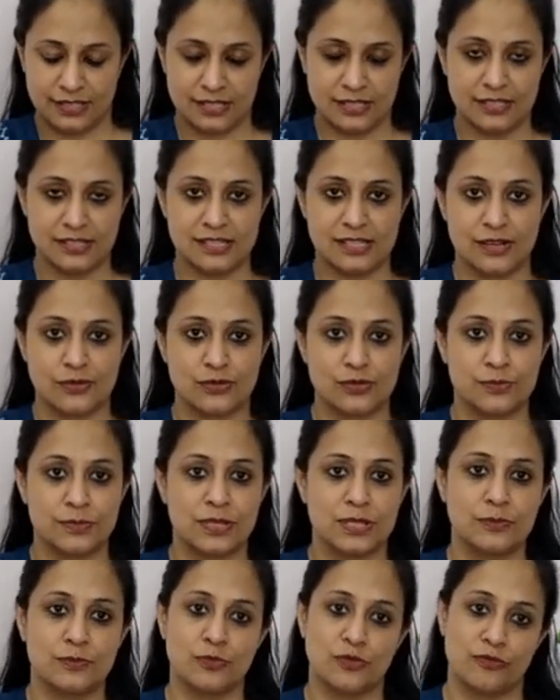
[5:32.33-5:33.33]
turns out to
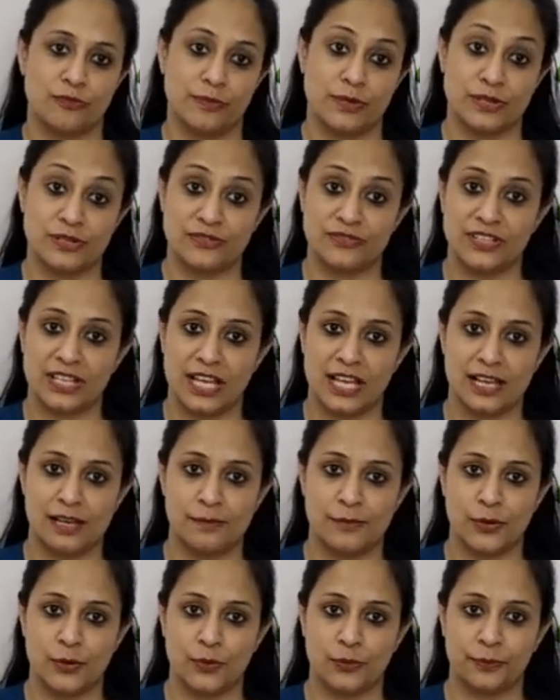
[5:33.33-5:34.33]
be the movement of the
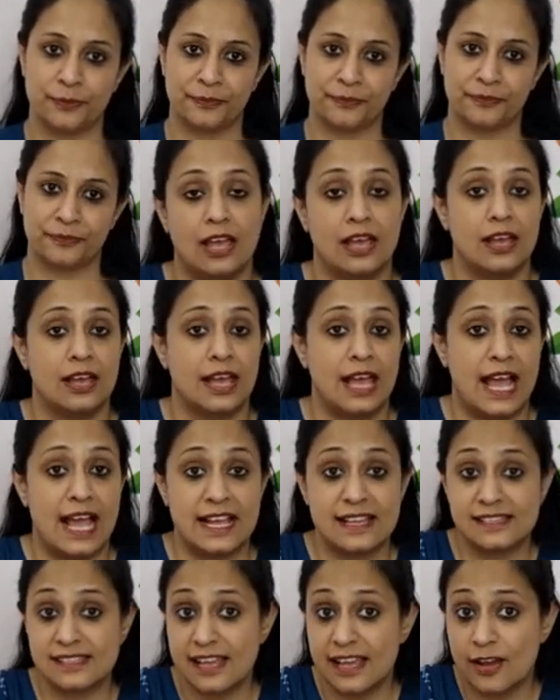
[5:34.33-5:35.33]
elbow.
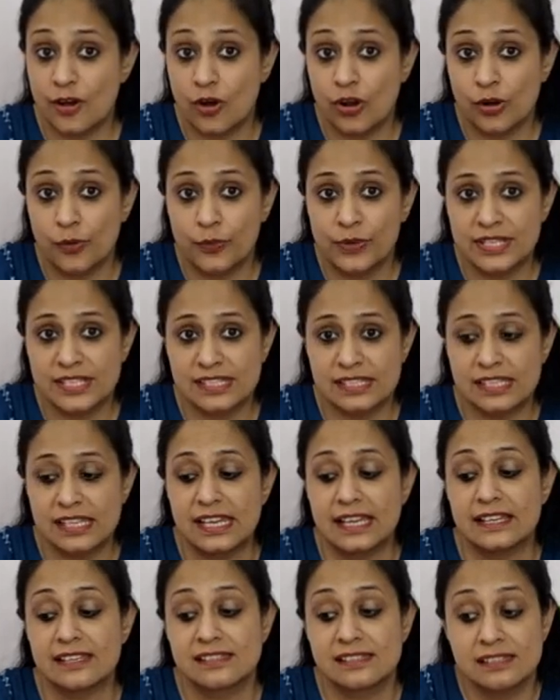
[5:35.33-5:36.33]
As I always
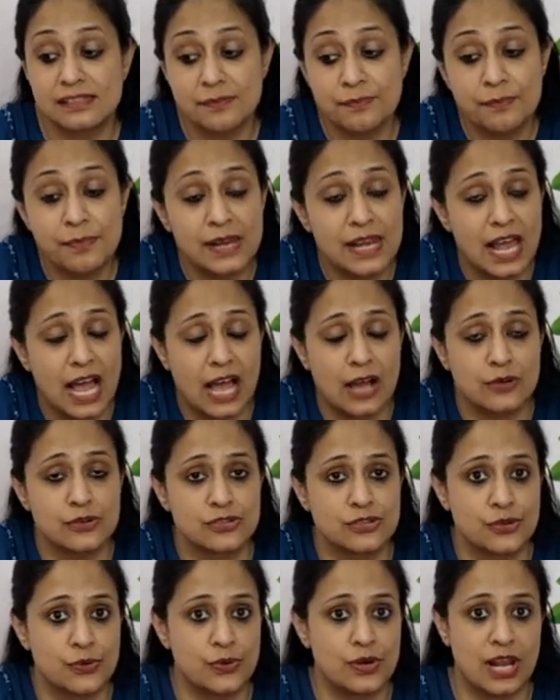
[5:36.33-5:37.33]
say, simple
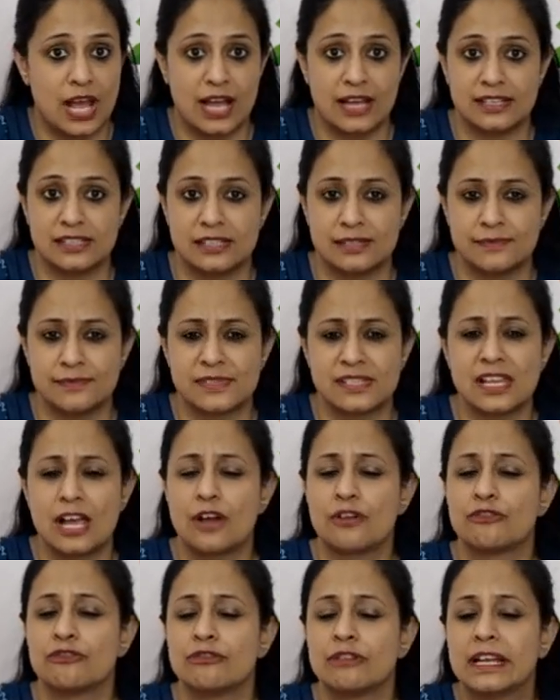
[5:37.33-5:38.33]
household items
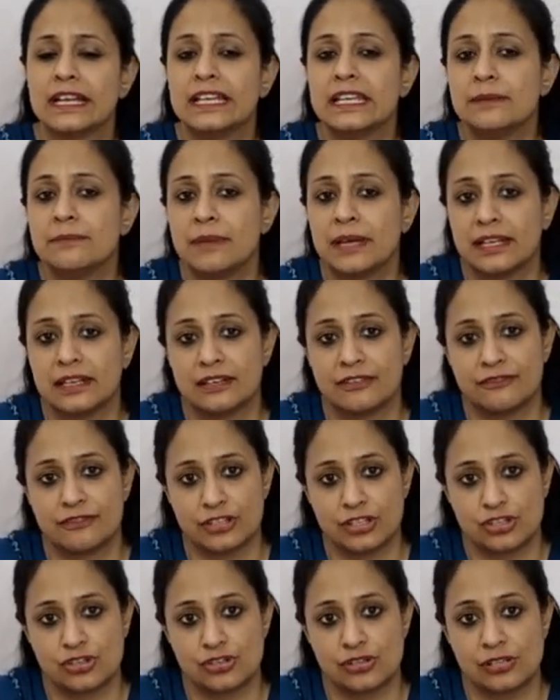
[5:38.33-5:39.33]
are really
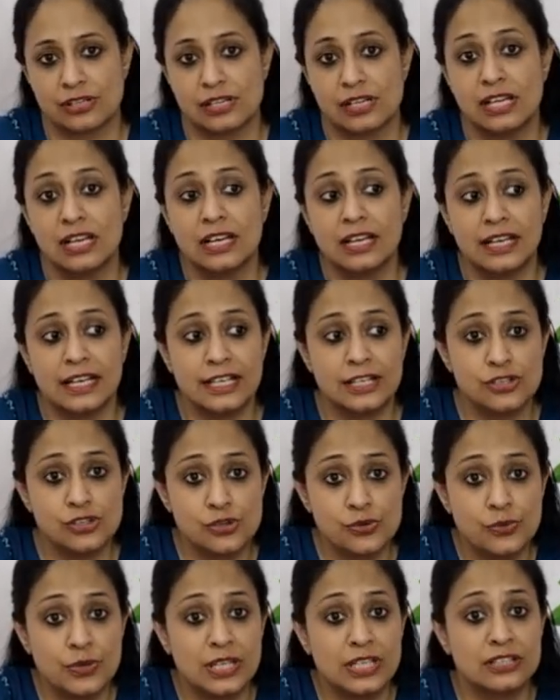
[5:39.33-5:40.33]
beneficial in
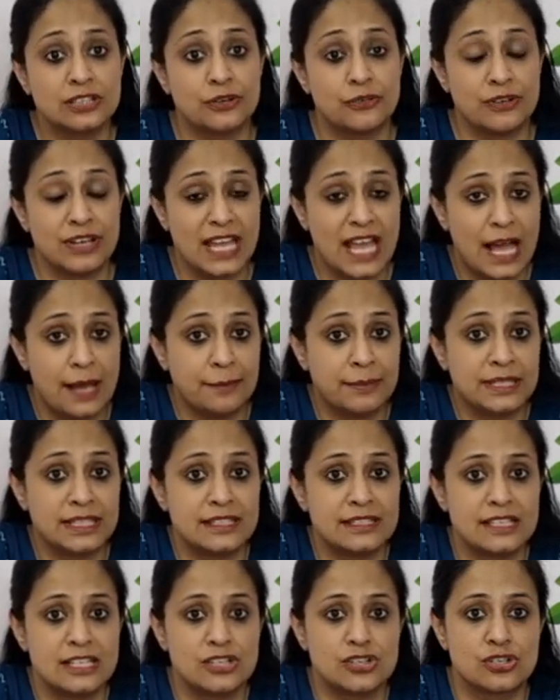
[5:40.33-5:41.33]
doing the
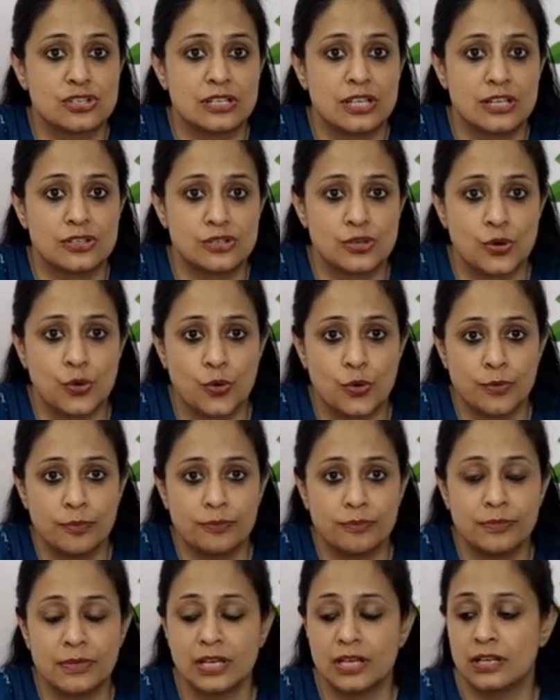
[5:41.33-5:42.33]
rehabilitation at
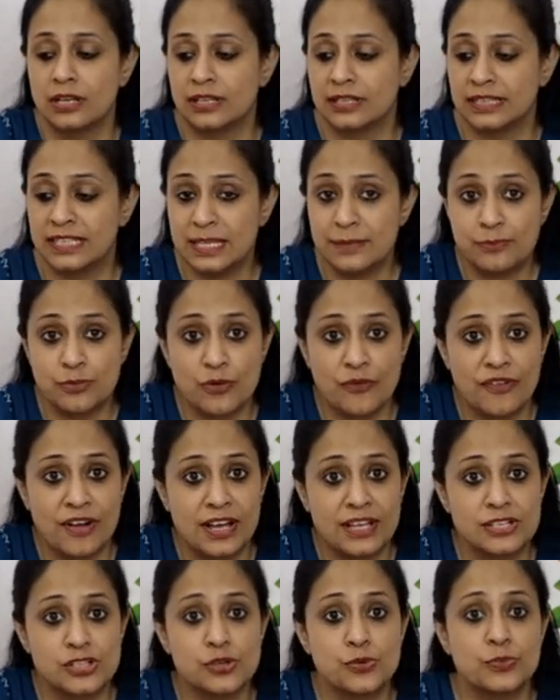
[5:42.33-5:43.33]
home. They
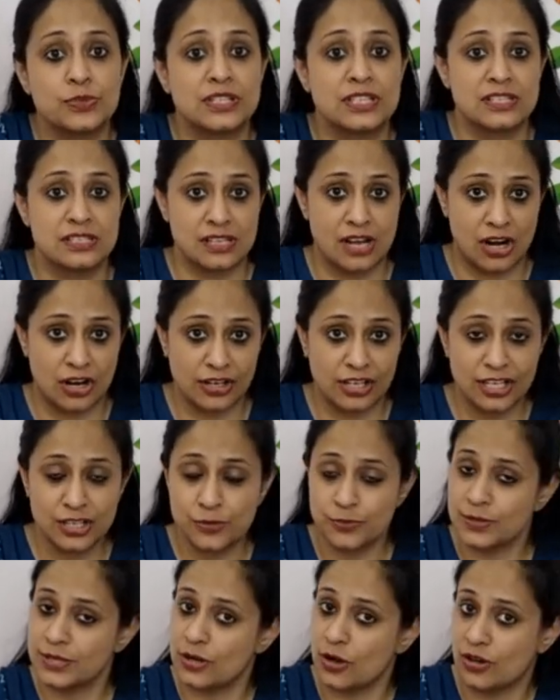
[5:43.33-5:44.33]
provide you with a
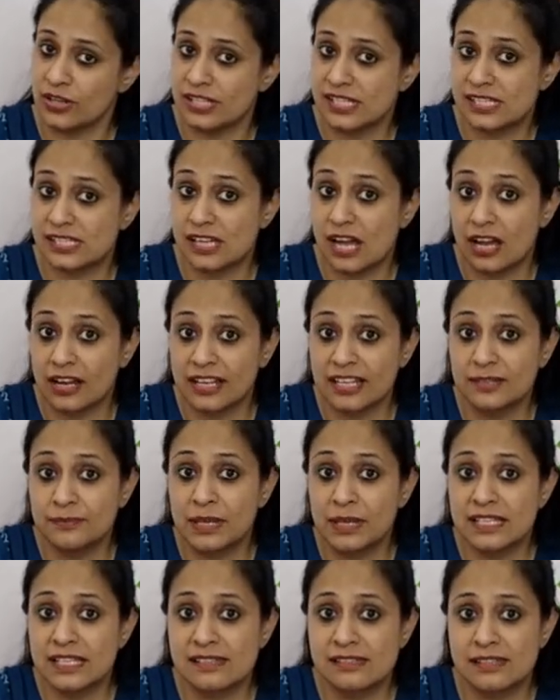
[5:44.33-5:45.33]
target, we call it target
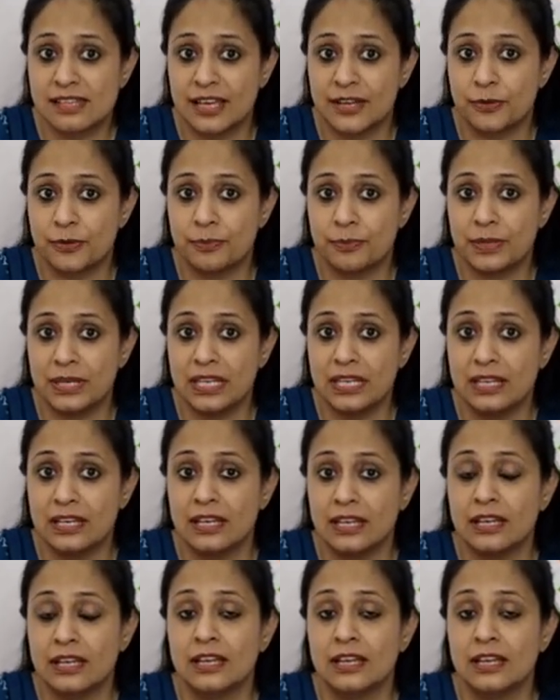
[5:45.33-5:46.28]
based therapy,